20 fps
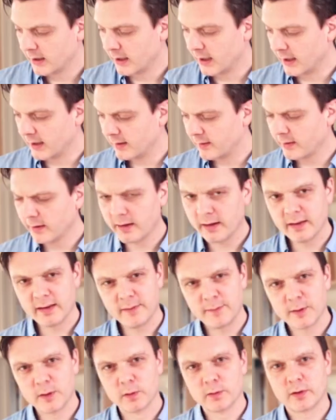And it's a little
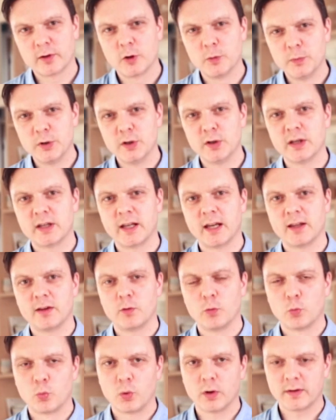difficult to
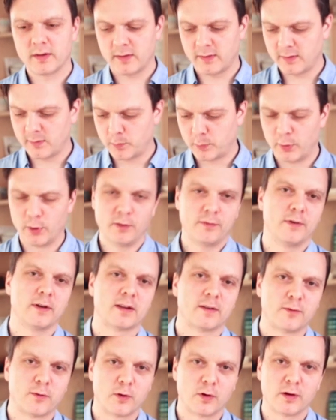communicate what's
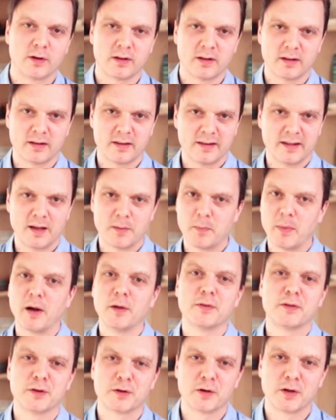perfect for the
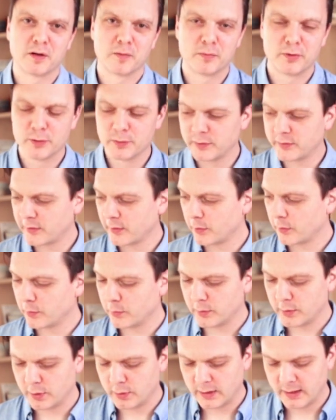amount you're going to brew.
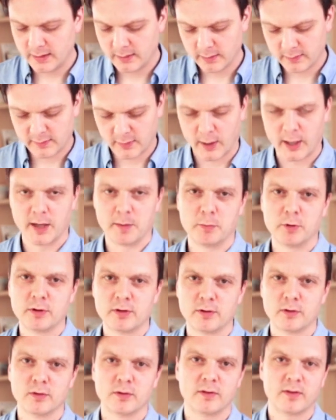So you need a timer
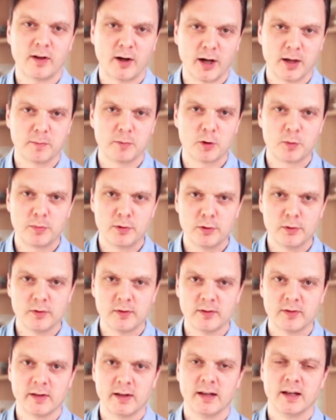to time your
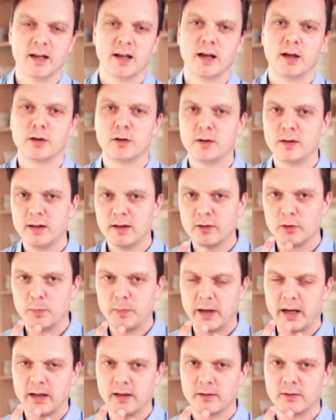brews, and you need your
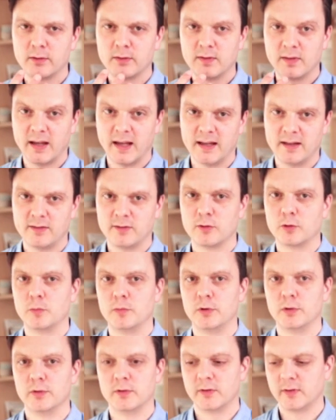palate to taste your
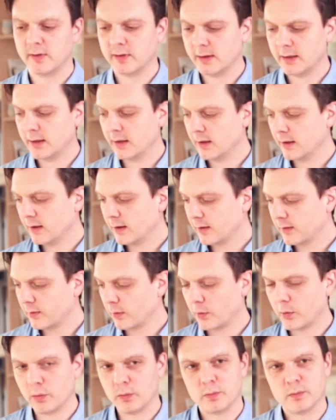brews.
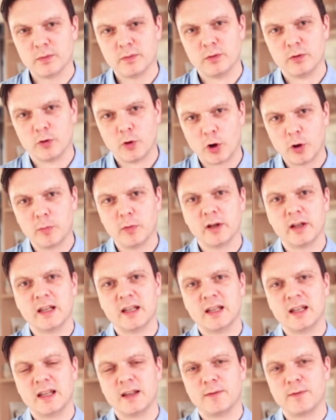So normally,
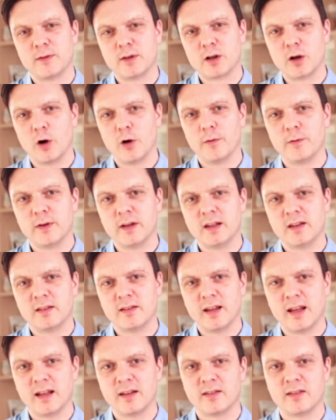if the coffee
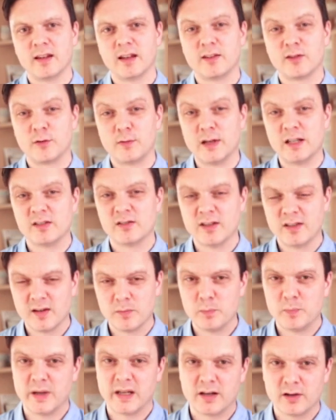tastes astringent
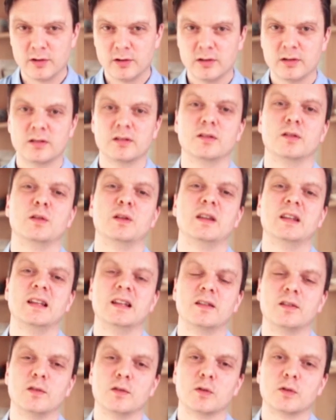and bitter, you
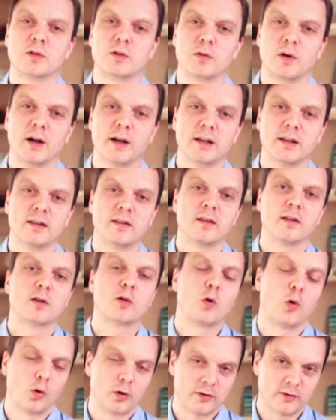need to grind
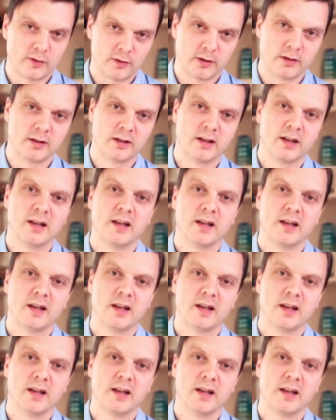coarser.